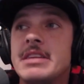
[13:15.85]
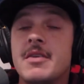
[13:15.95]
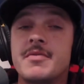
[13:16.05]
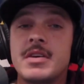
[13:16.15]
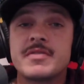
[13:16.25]
if
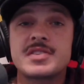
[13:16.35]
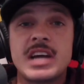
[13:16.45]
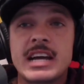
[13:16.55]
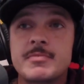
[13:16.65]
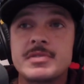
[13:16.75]
you have a sack
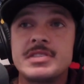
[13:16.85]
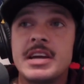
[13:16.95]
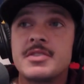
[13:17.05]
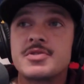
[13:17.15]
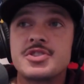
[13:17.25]
of
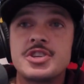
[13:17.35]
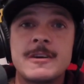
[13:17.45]
potatoes chip